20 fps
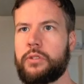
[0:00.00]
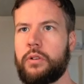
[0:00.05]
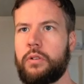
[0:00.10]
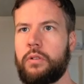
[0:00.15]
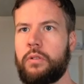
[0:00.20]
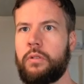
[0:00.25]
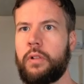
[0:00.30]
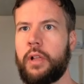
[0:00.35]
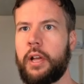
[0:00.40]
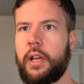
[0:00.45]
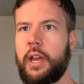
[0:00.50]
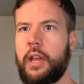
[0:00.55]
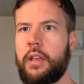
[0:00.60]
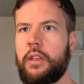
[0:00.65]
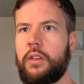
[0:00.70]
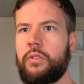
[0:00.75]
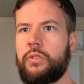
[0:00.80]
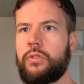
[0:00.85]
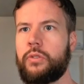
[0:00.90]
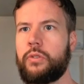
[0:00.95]
So all
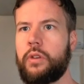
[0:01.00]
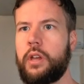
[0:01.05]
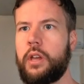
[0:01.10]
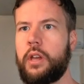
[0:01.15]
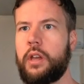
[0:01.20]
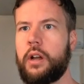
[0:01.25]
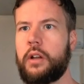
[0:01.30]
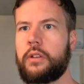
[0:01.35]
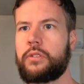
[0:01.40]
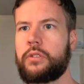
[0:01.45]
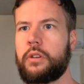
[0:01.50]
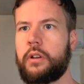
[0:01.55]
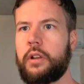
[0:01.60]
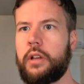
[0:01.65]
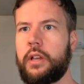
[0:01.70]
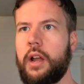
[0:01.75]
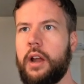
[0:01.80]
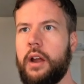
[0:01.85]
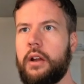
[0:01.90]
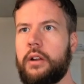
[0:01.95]
again you do here is go
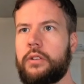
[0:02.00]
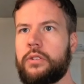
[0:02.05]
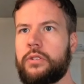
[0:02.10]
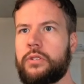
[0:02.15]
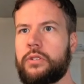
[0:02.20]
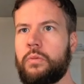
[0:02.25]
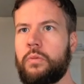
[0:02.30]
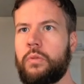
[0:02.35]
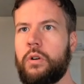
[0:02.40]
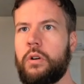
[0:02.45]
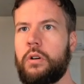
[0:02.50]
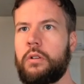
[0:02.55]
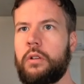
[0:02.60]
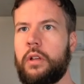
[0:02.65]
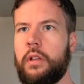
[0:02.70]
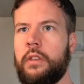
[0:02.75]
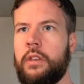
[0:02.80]
to characters and world,